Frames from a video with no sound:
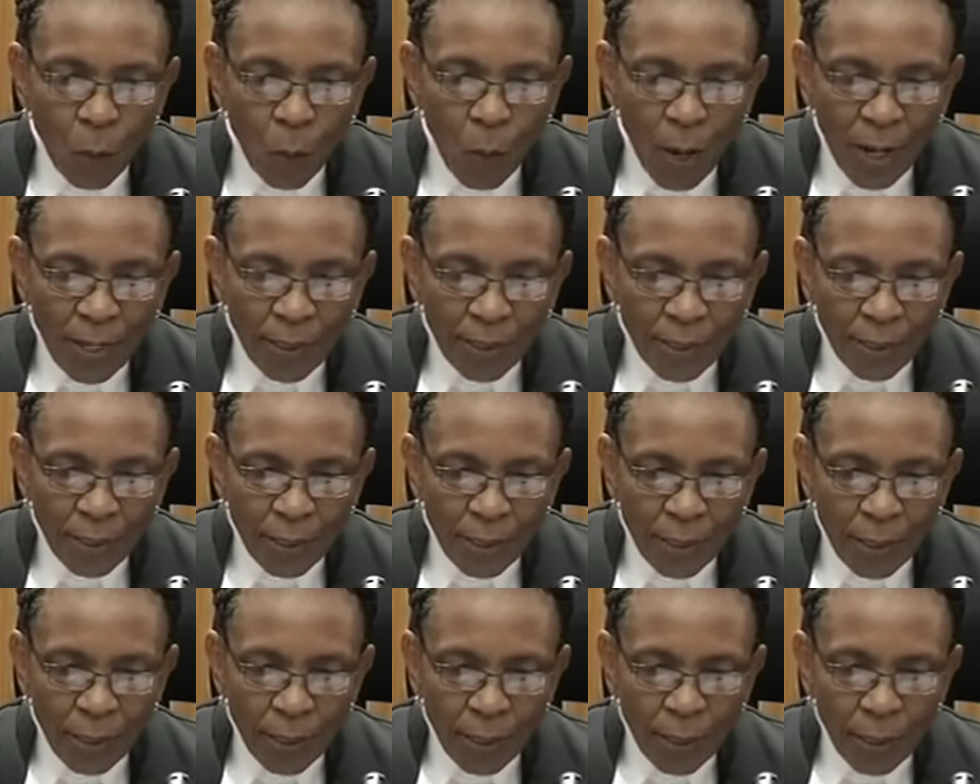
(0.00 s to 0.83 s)
One,
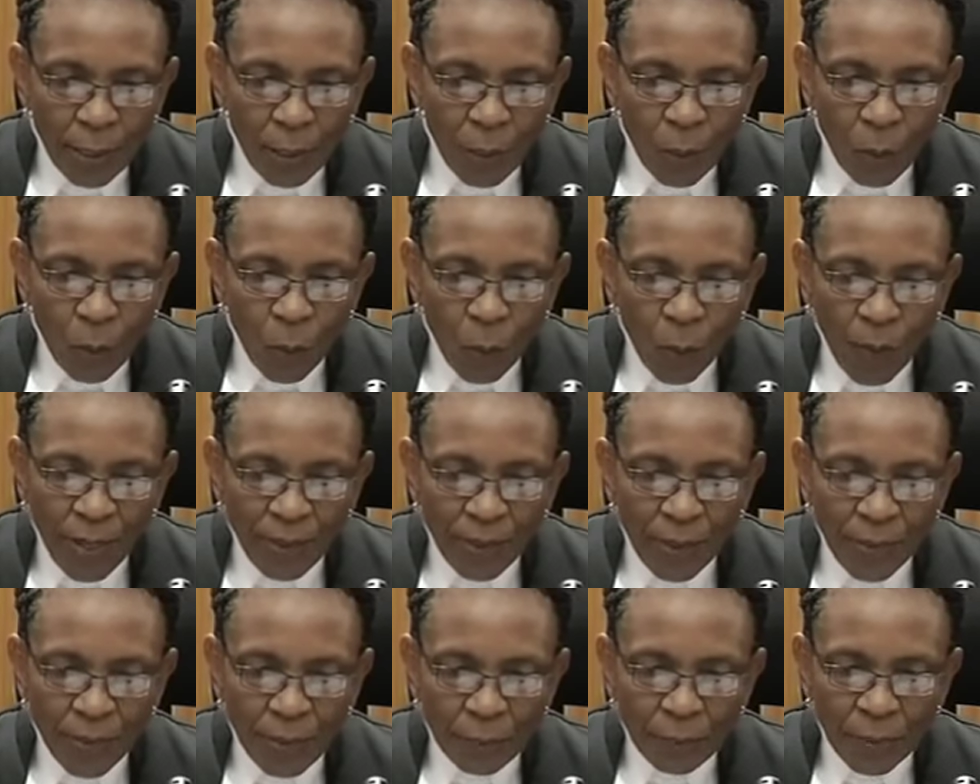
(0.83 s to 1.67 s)

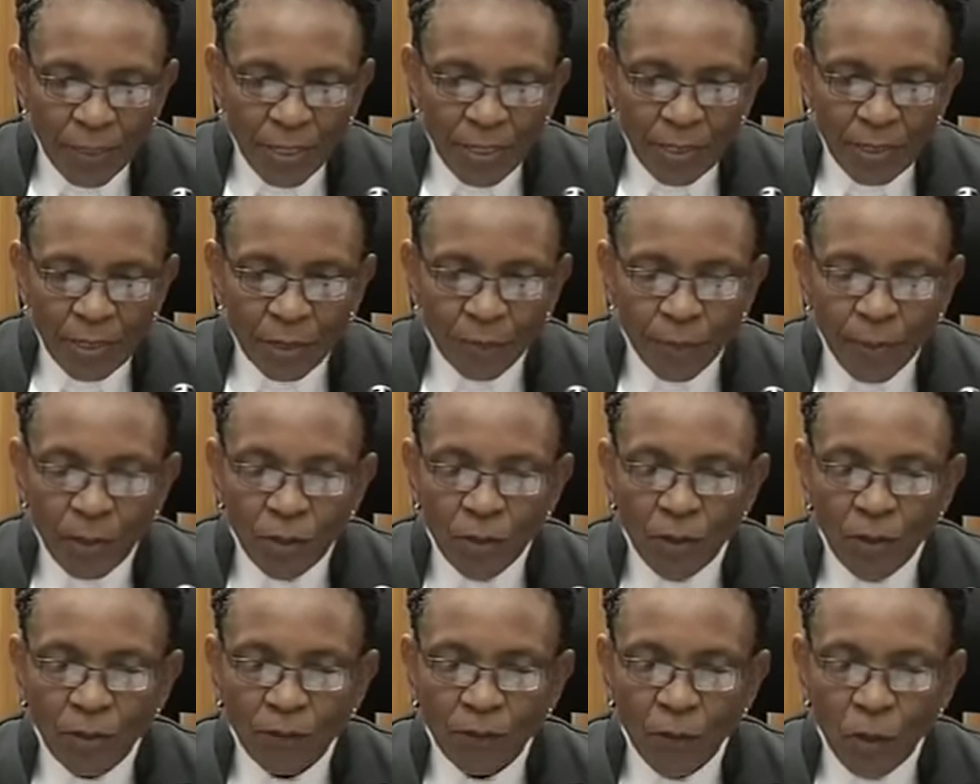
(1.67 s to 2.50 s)
whether the
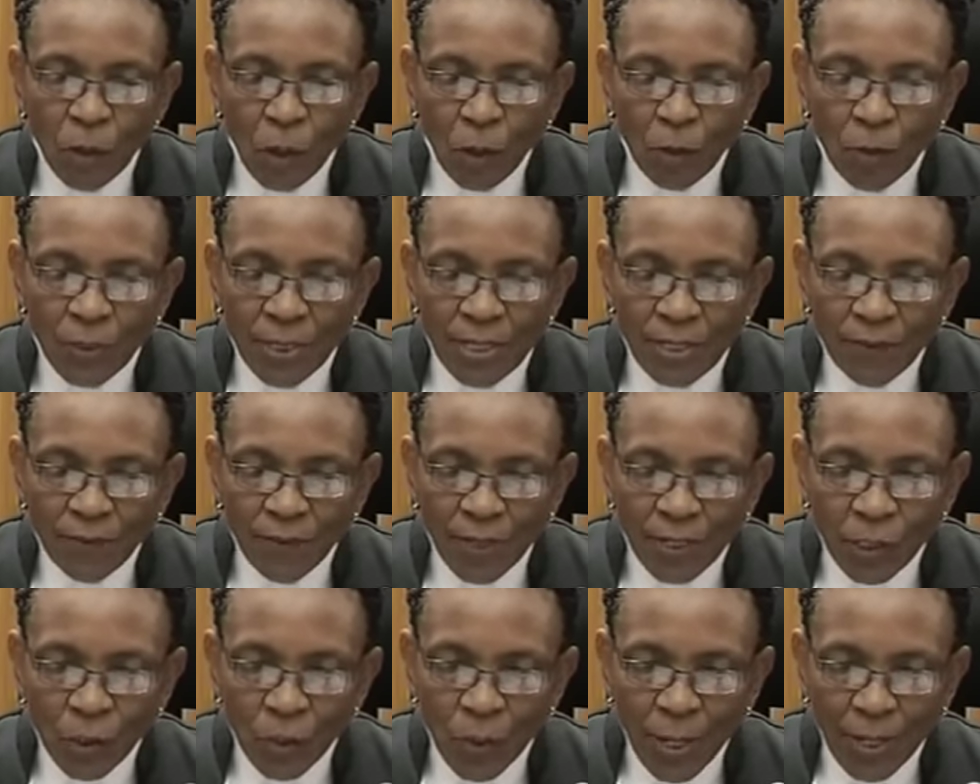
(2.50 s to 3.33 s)
principles of dolus
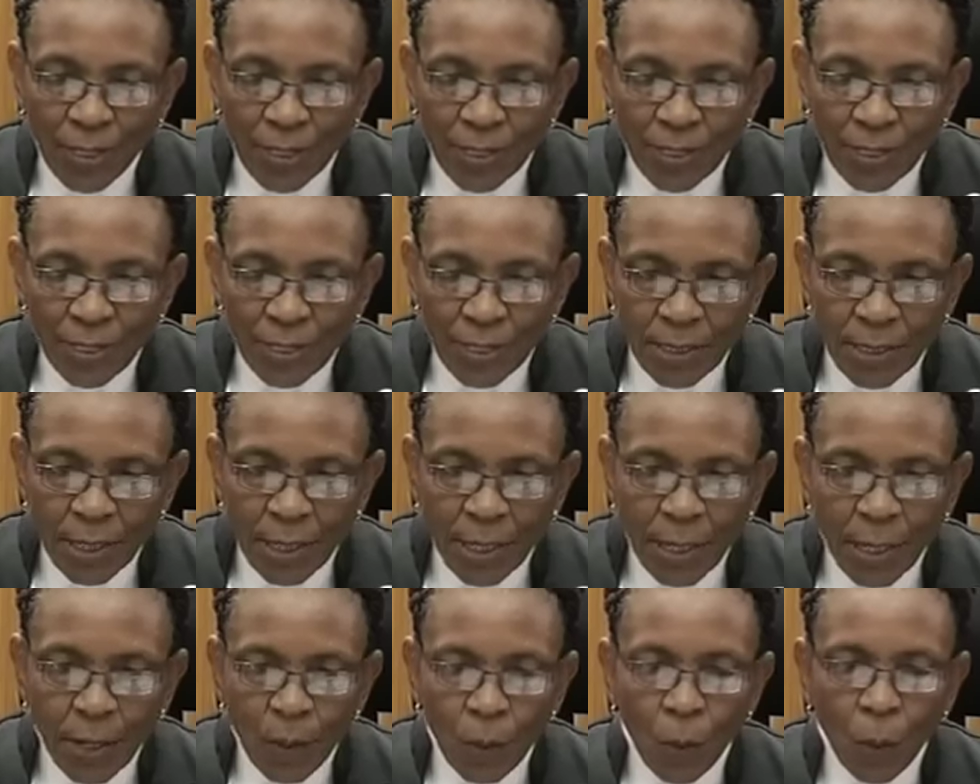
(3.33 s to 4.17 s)
eventualis
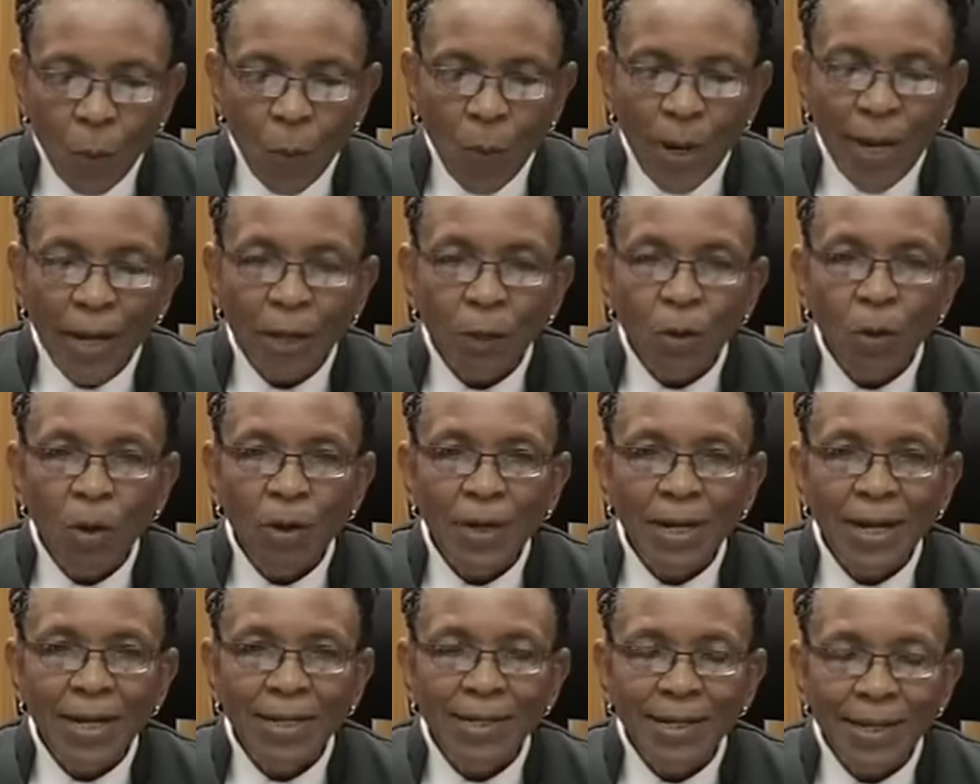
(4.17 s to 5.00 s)
were
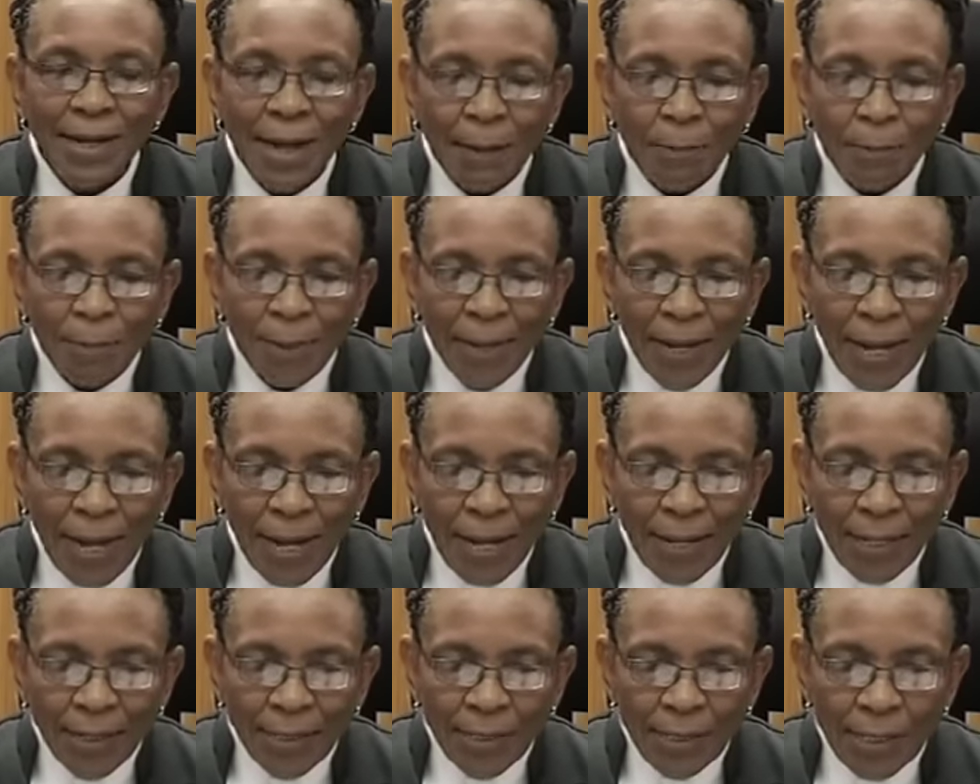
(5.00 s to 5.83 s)
correctly
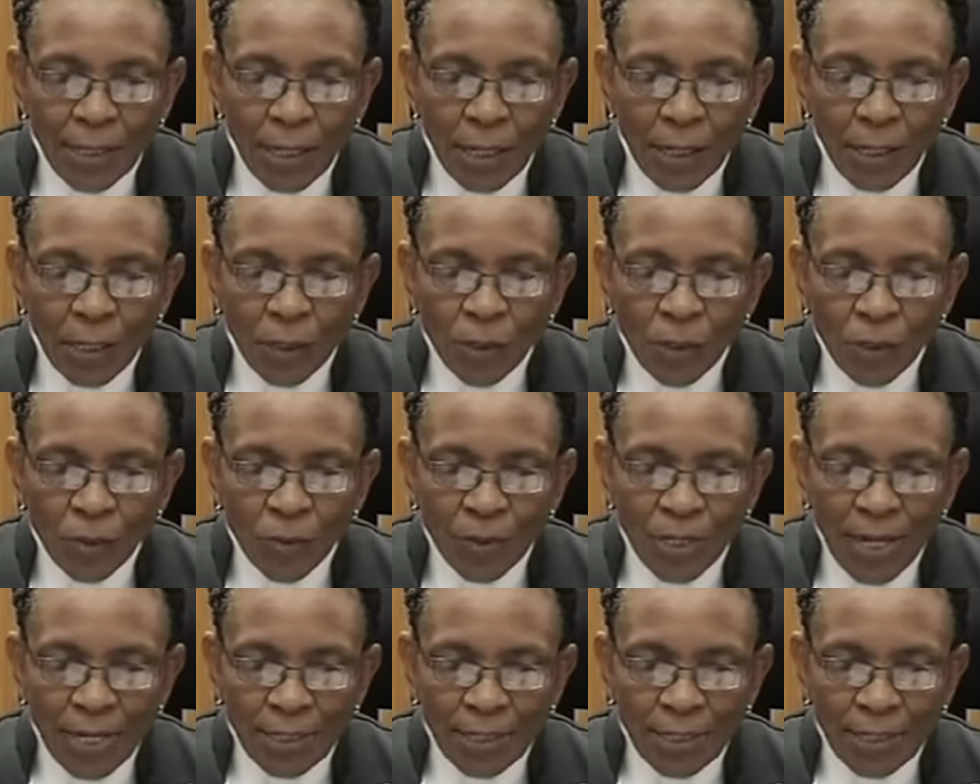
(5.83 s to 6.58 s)
applied to the